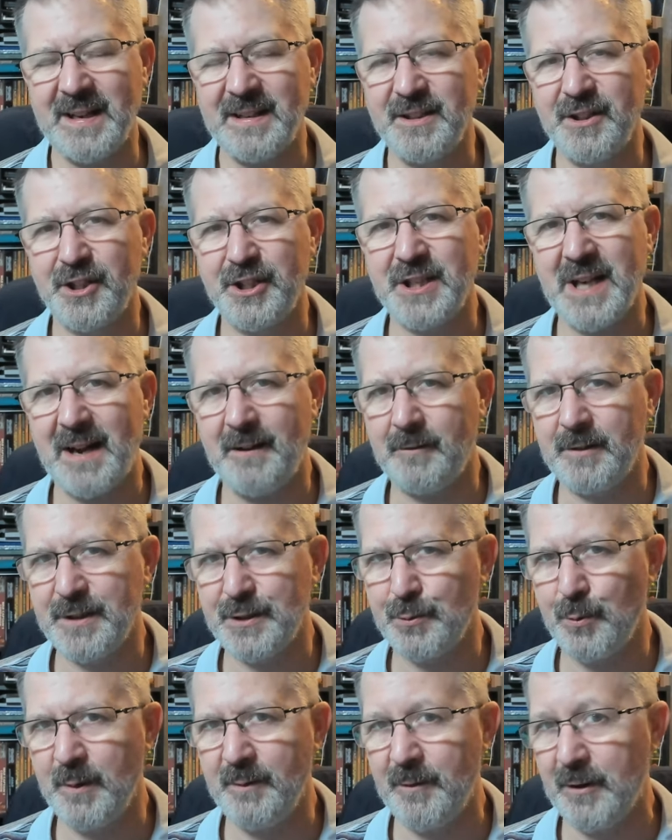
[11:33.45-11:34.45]
and
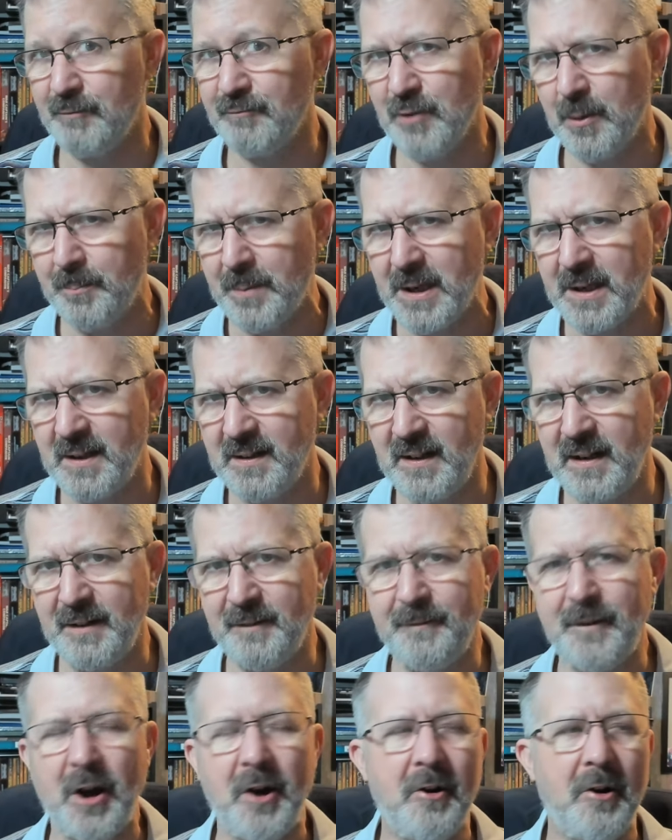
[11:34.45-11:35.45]
showers with a rubber
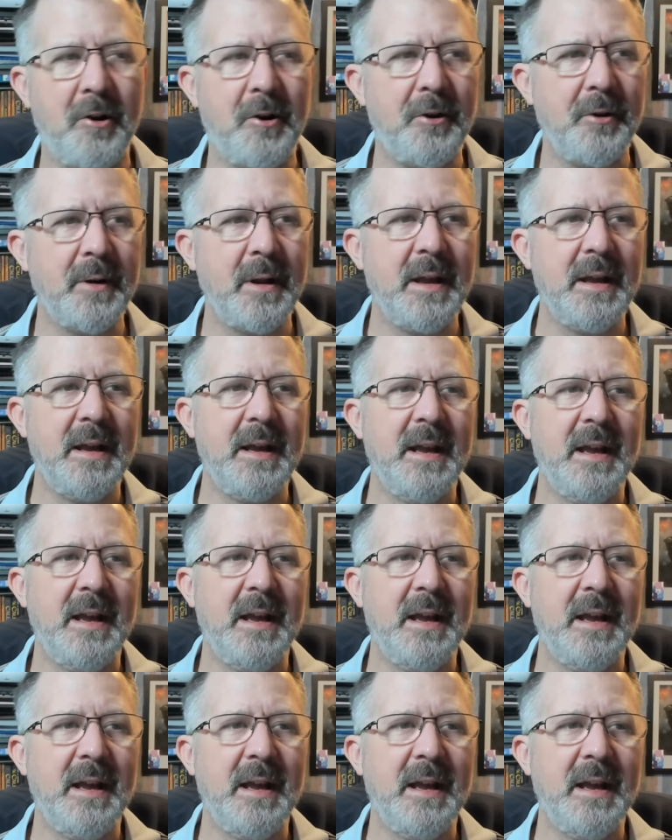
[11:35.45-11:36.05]
glove on.